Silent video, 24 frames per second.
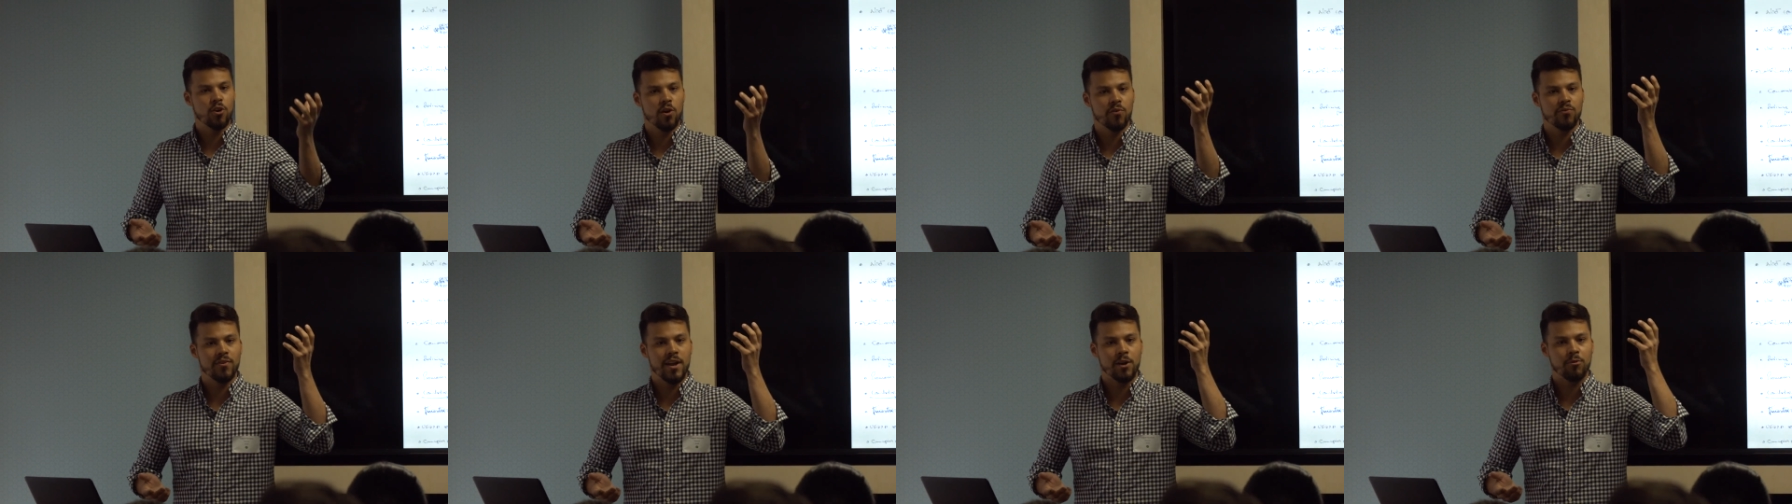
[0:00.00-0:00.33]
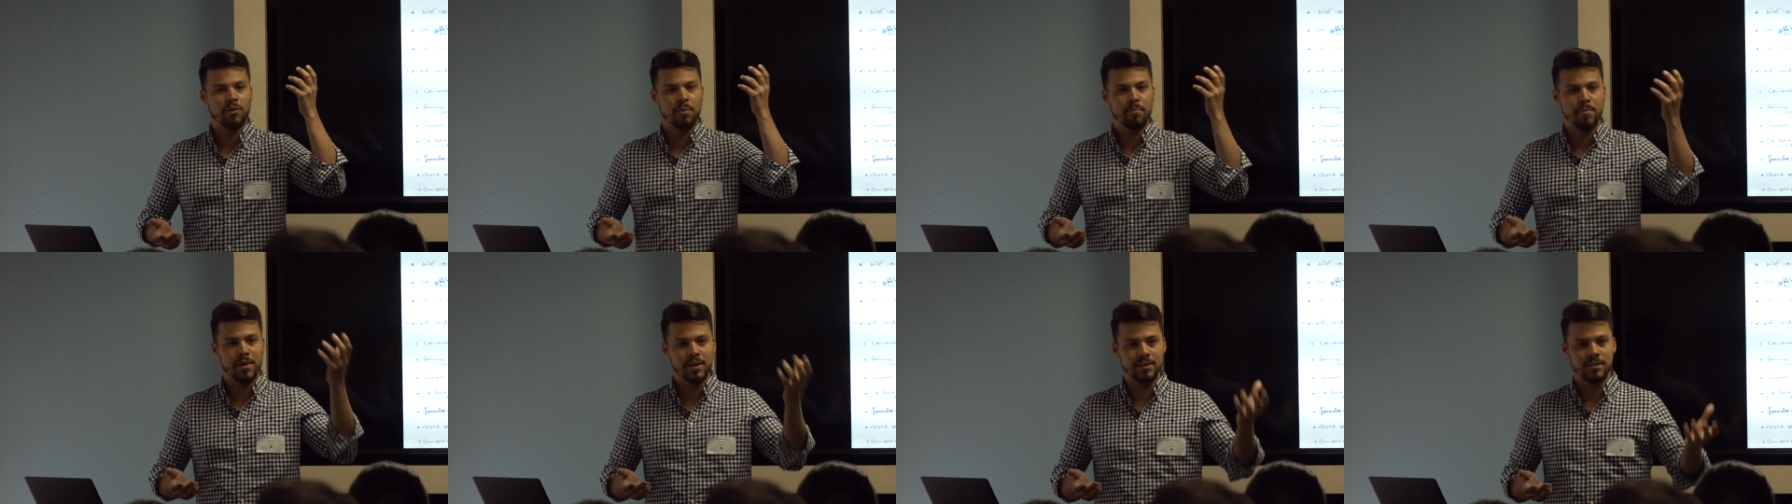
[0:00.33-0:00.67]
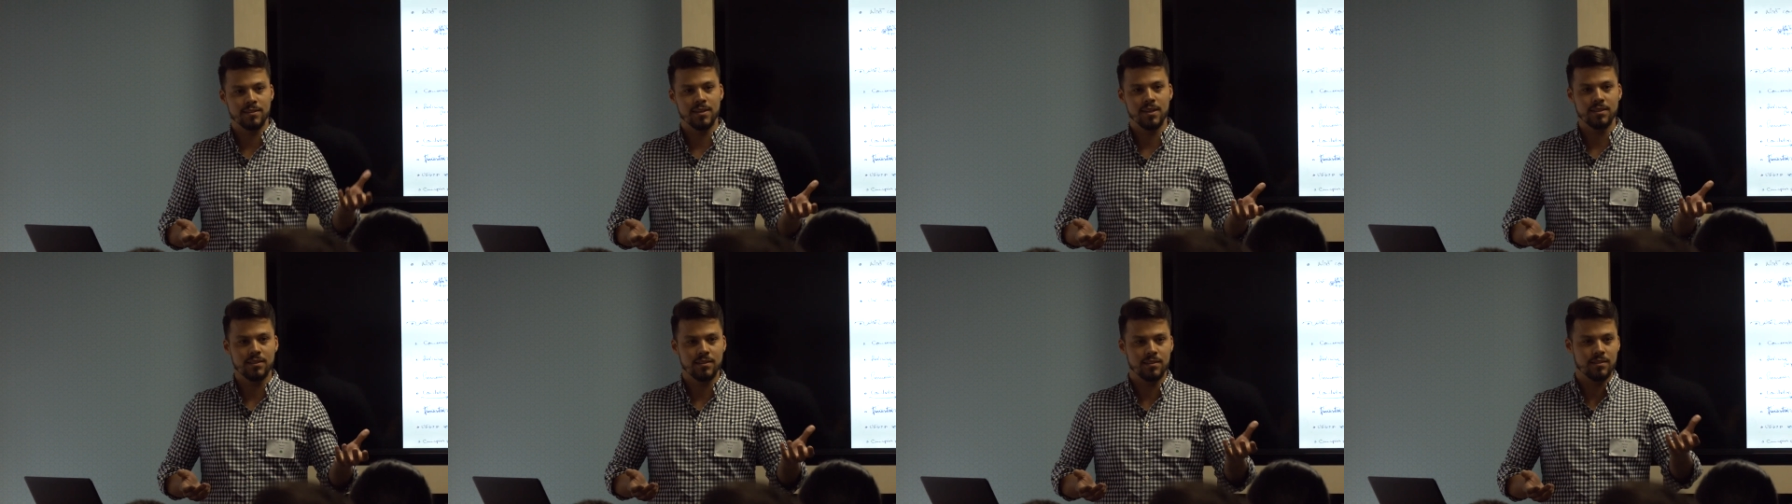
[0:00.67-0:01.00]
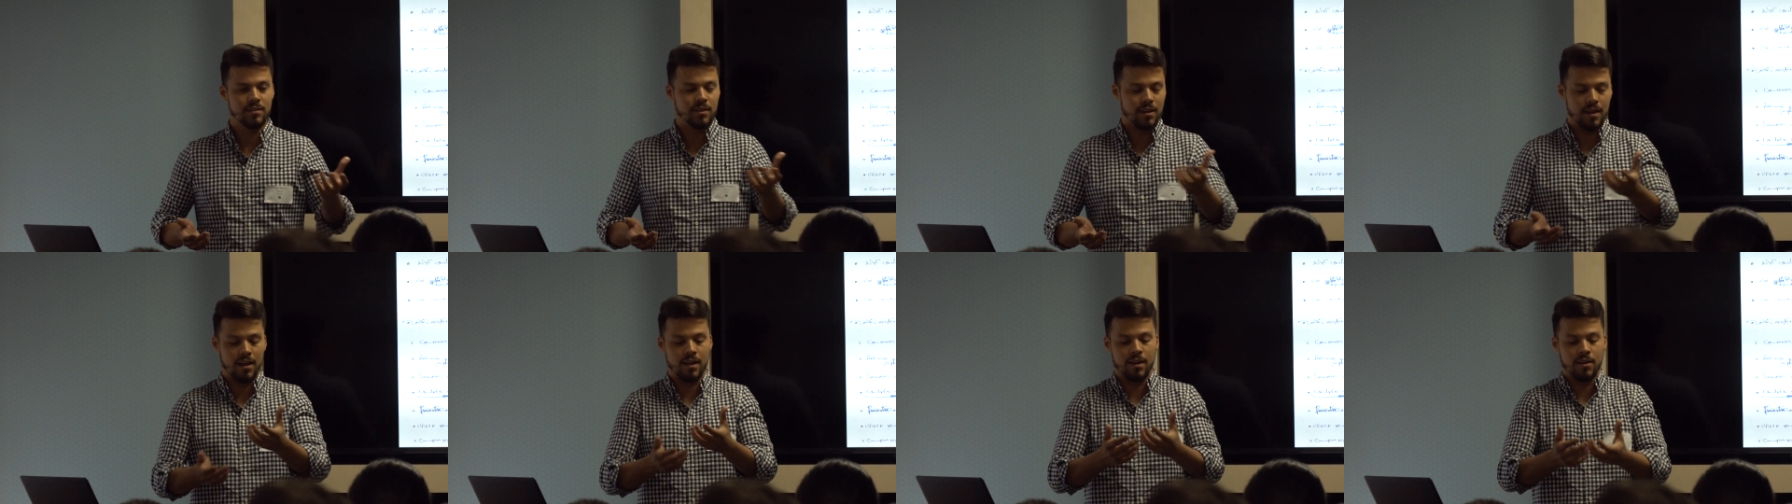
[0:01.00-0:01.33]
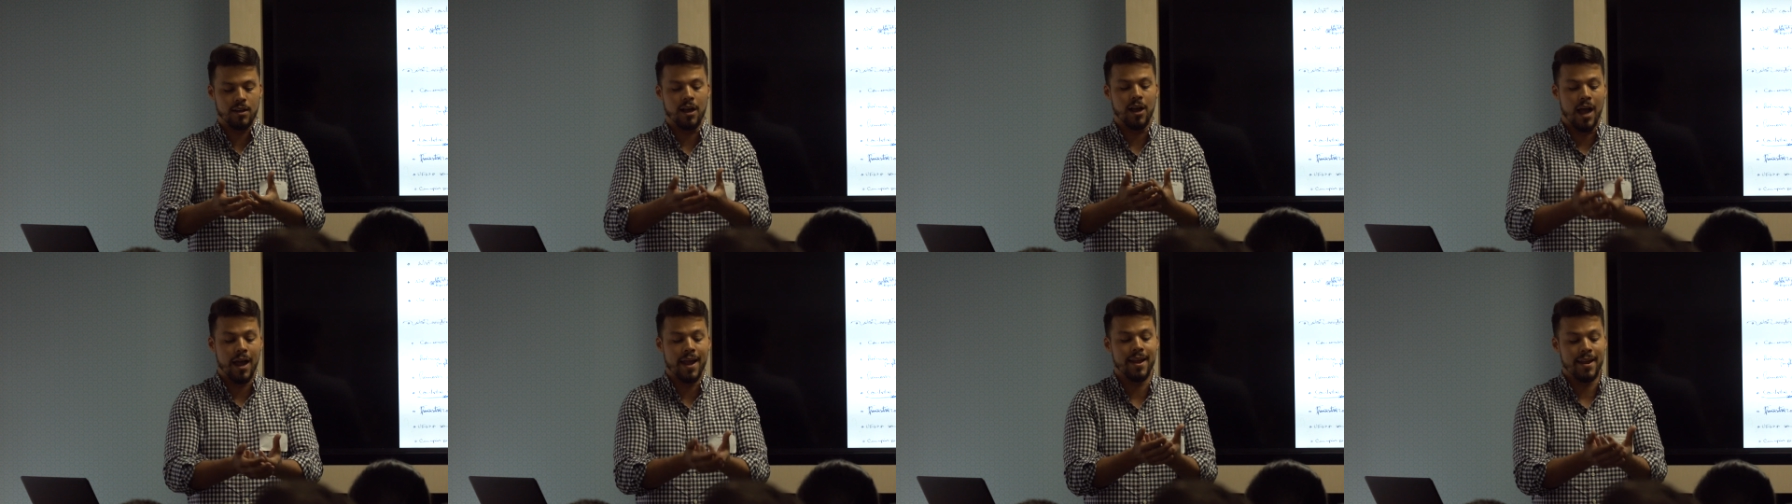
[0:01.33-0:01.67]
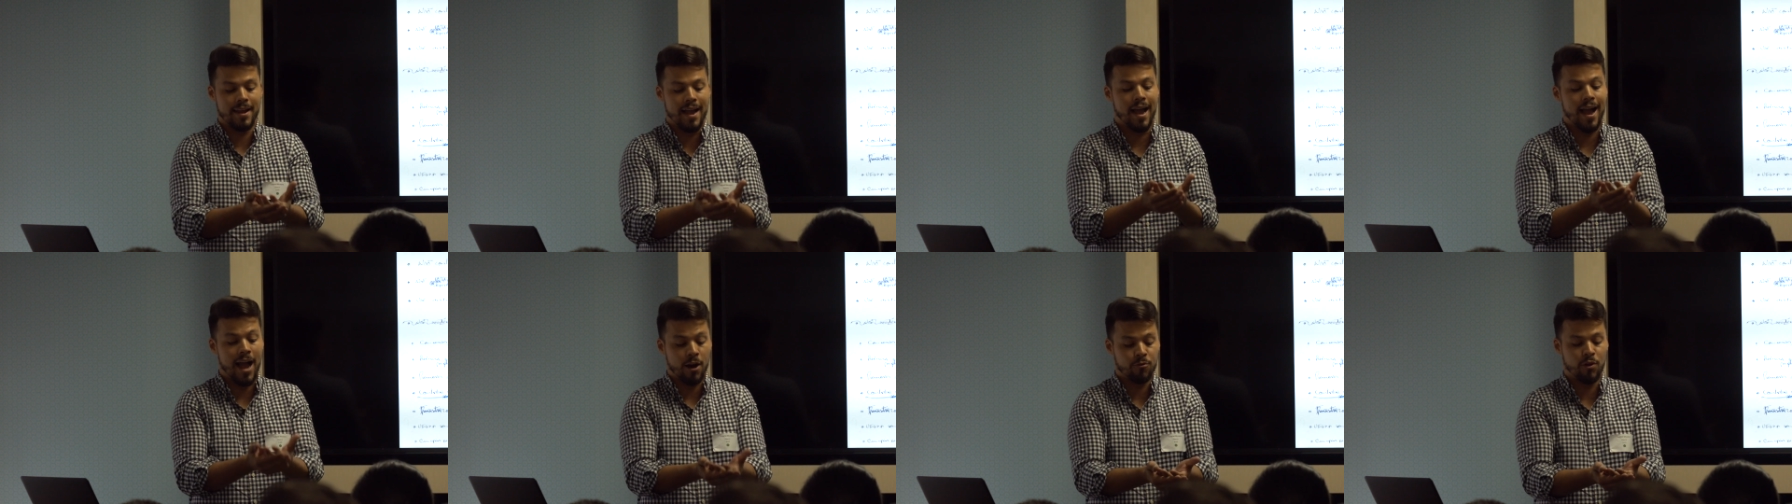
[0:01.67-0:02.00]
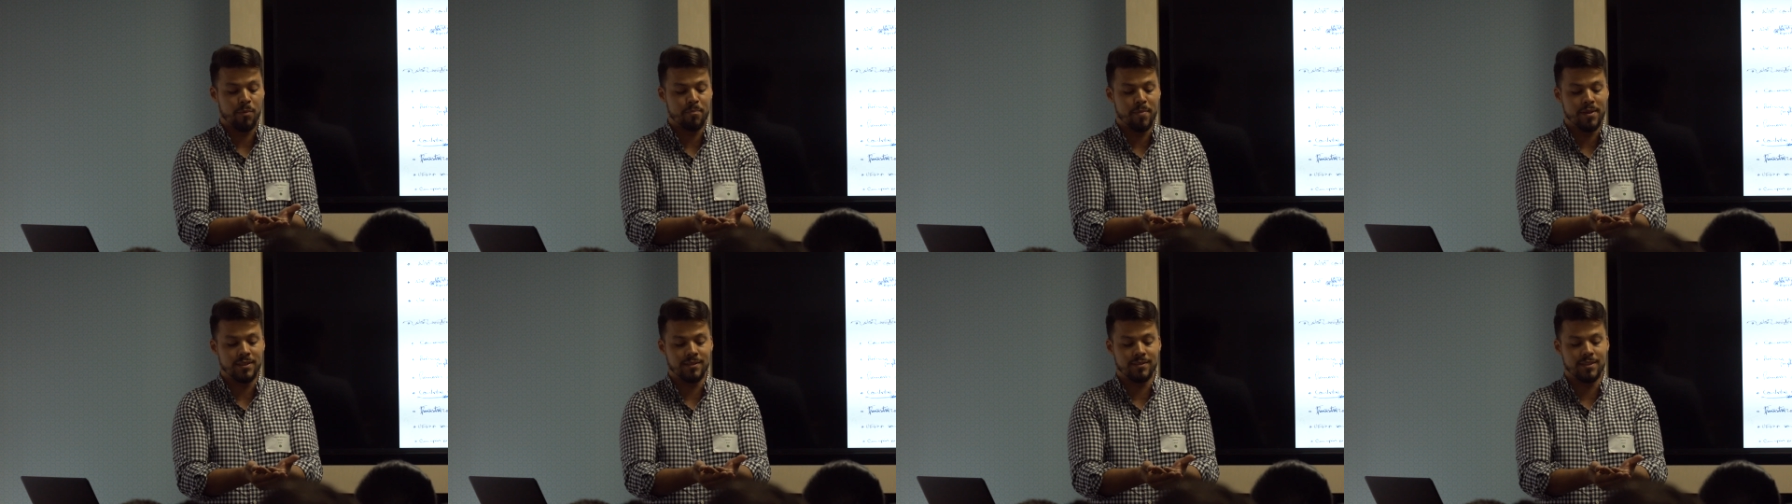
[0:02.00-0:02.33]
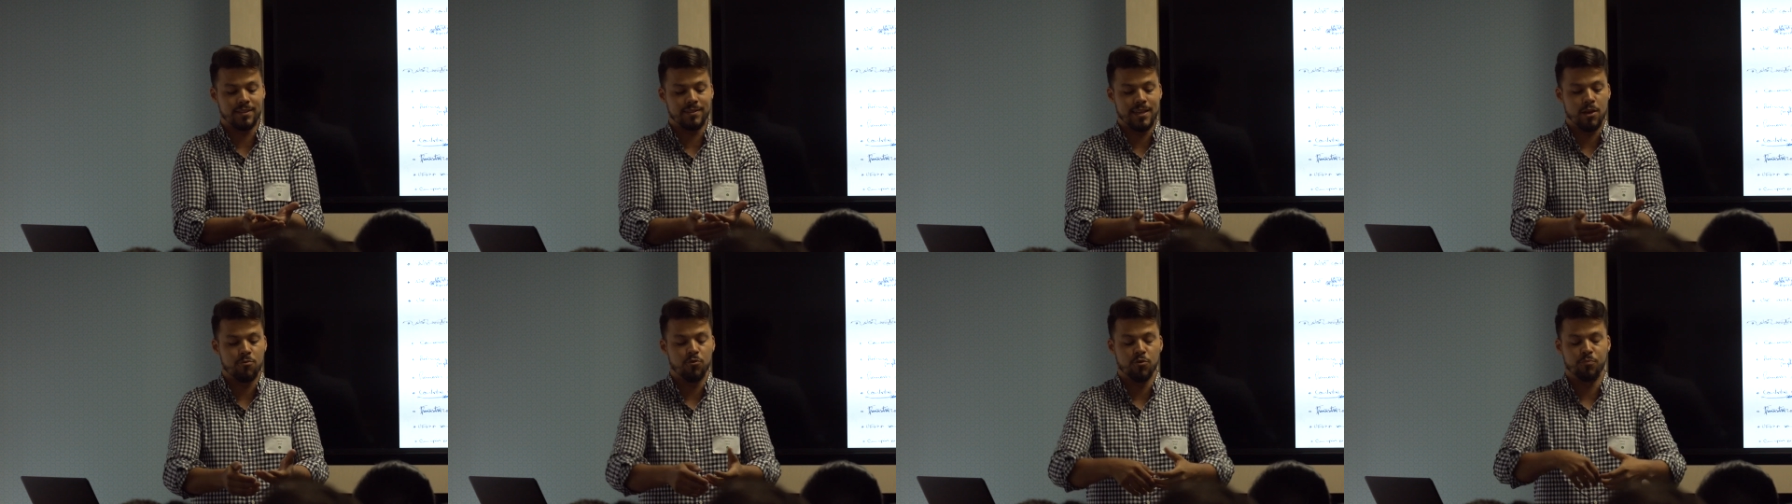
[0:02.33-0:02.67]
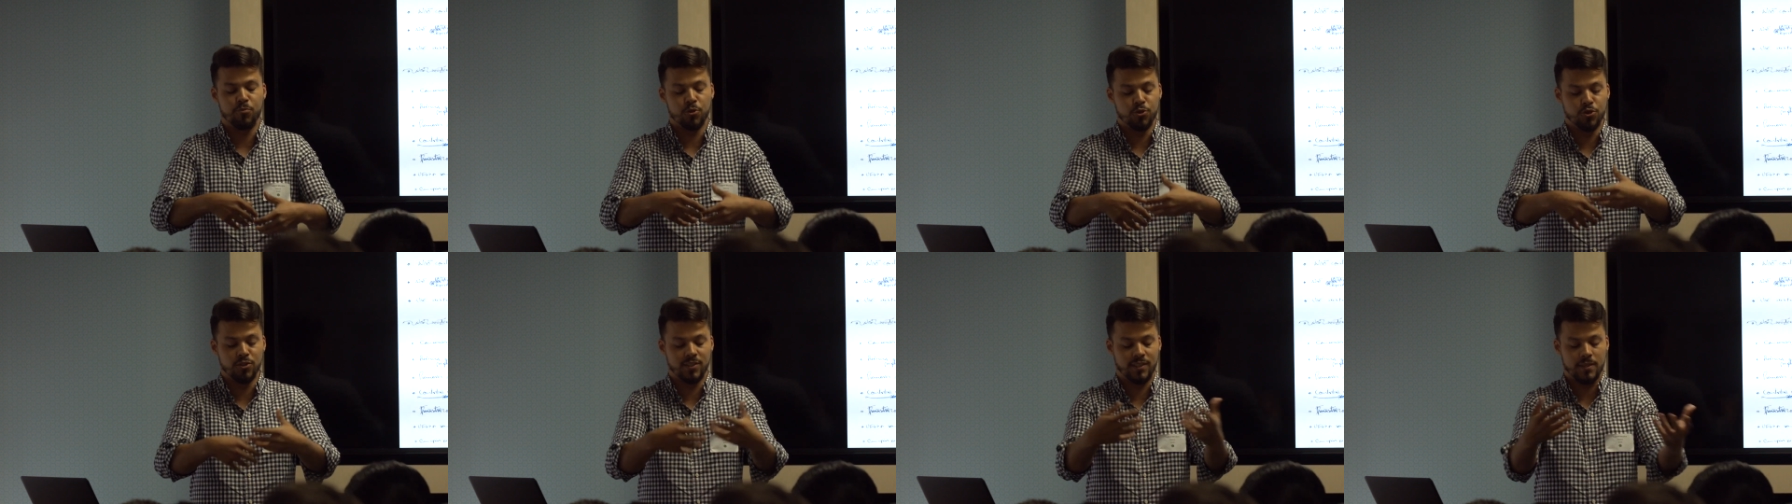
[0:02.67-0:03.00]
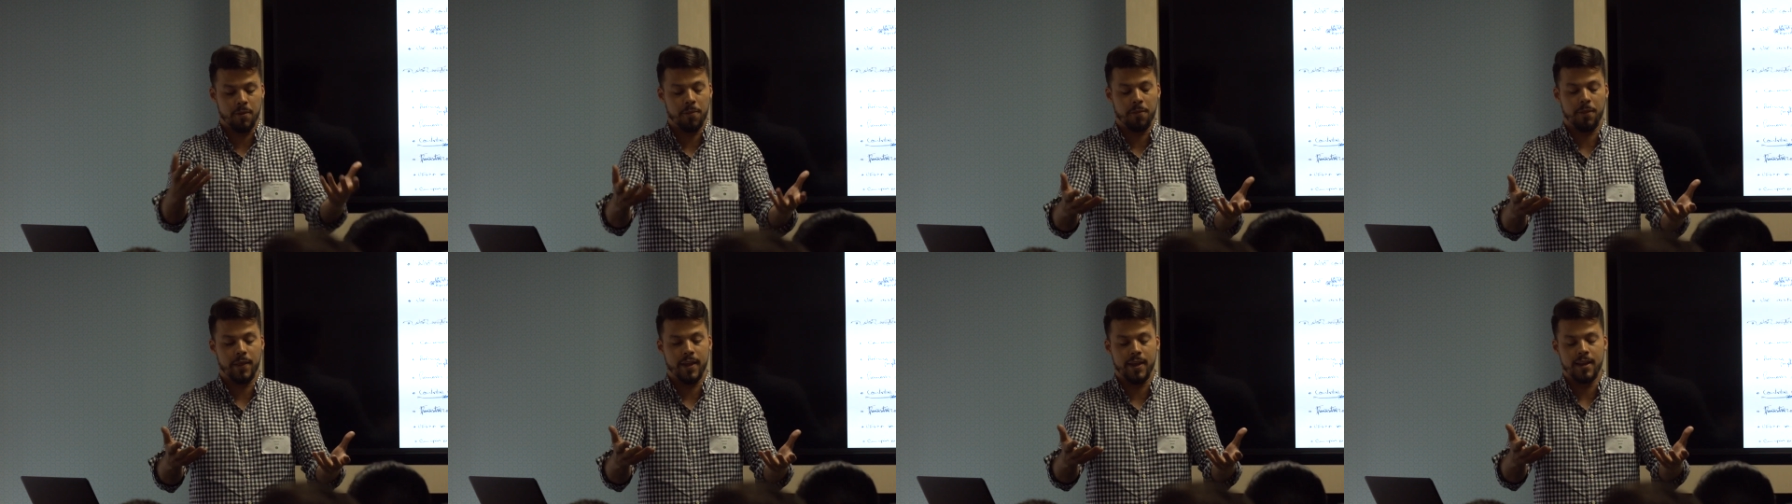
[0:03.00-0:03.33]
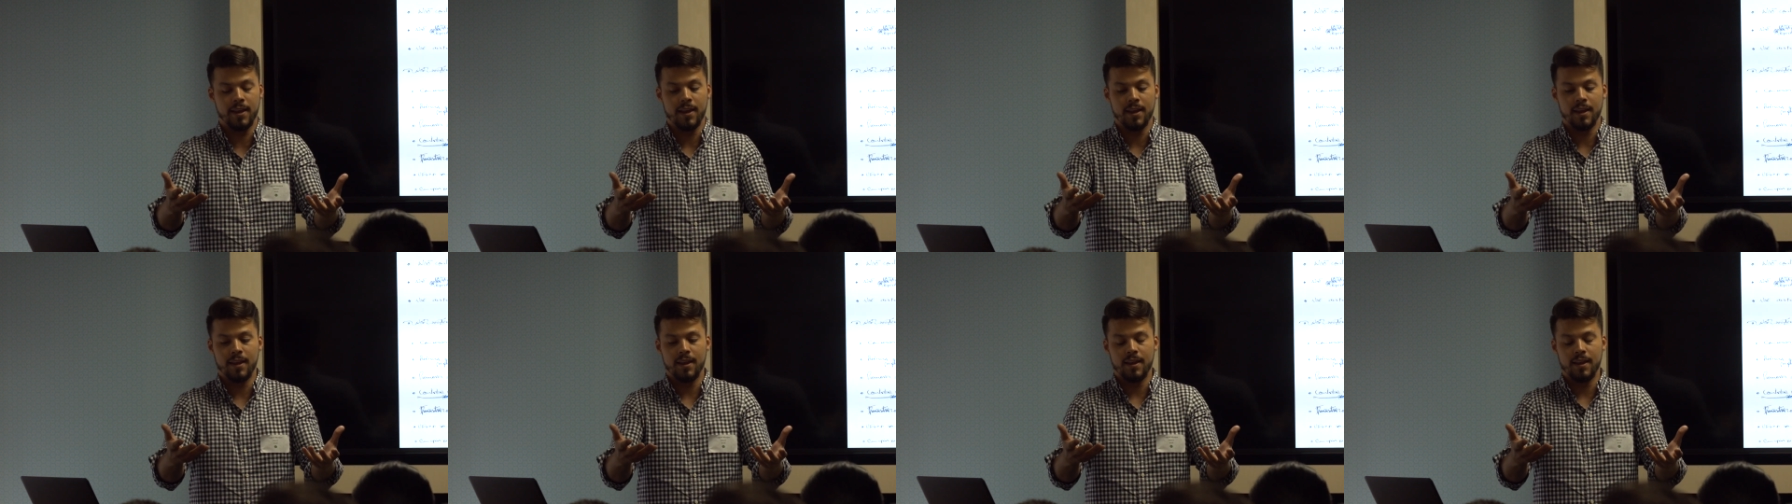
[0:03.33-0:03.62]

of agribusiness, uh, agribusiness that would produce something,